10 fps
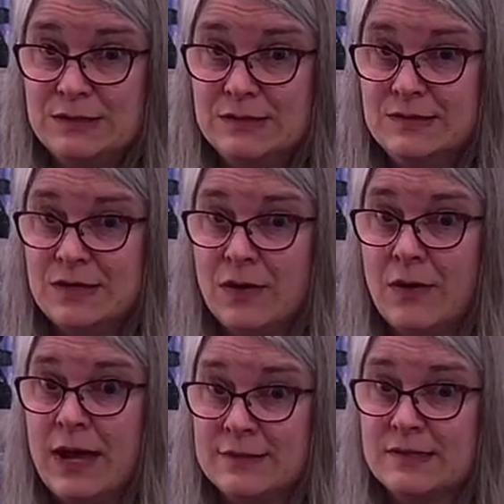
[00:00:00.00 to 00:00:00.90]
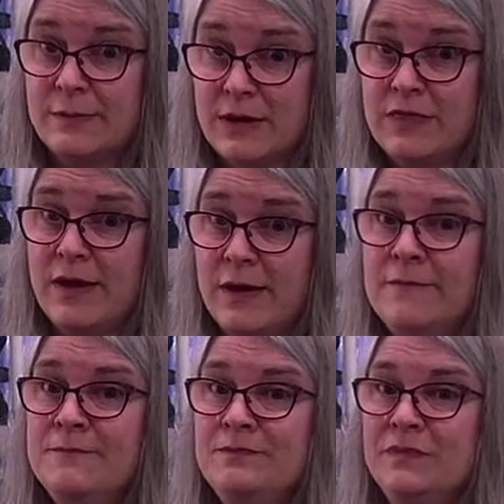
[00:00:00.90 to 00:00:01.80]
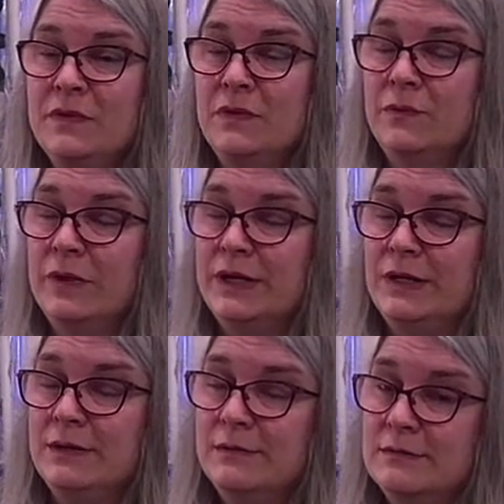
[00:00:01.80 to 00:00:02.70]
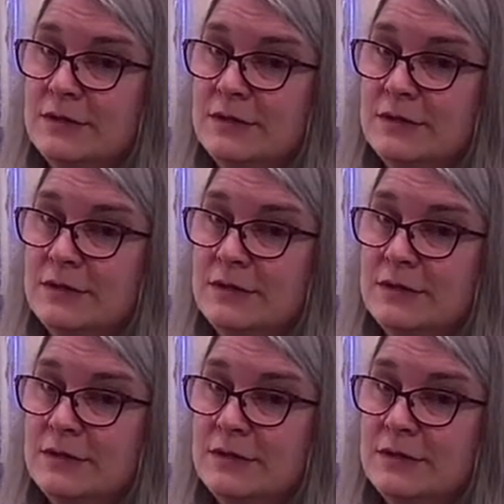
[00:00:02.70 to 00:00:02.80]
So ask about that when you